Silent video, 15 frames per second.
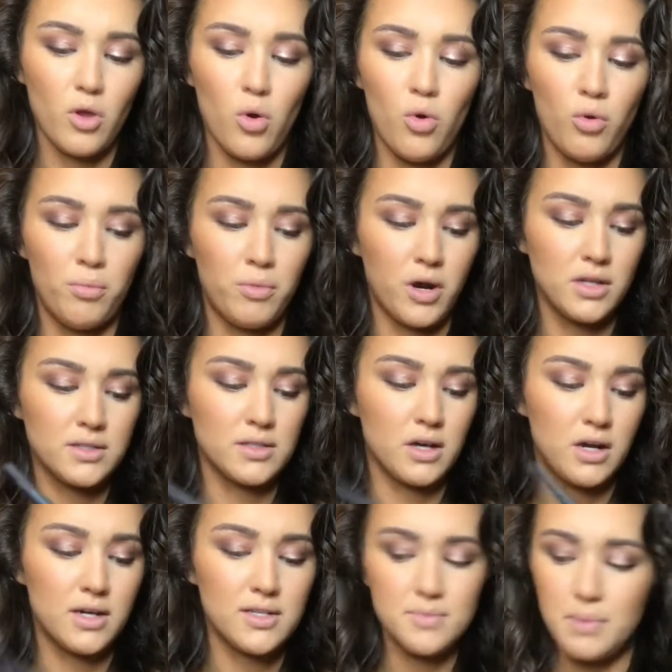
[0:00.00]
Old Bronze
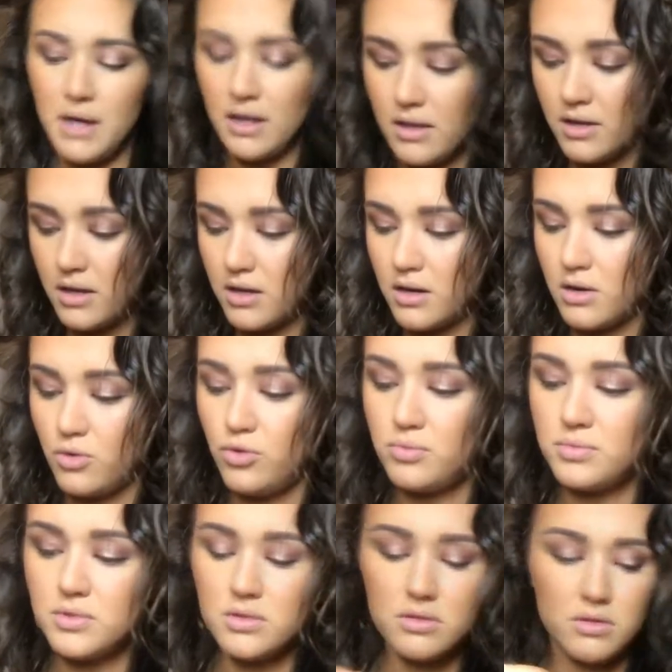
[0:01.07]
Godess palette.
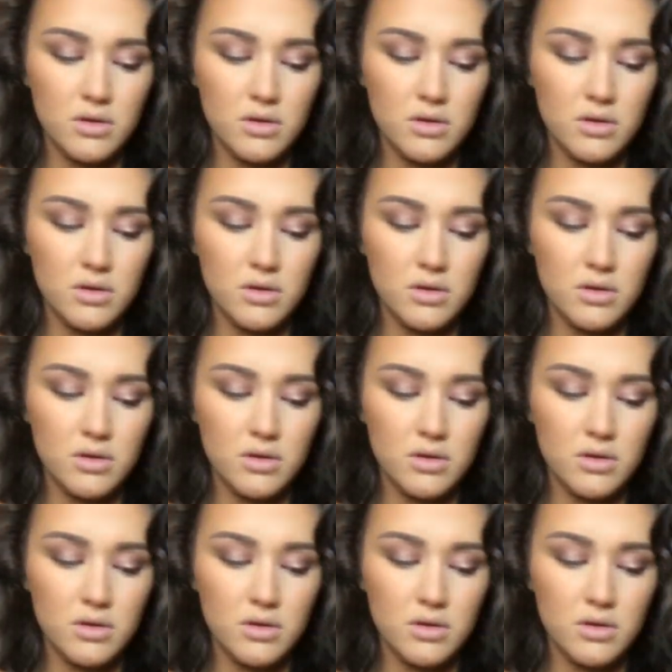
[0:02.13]
Oops.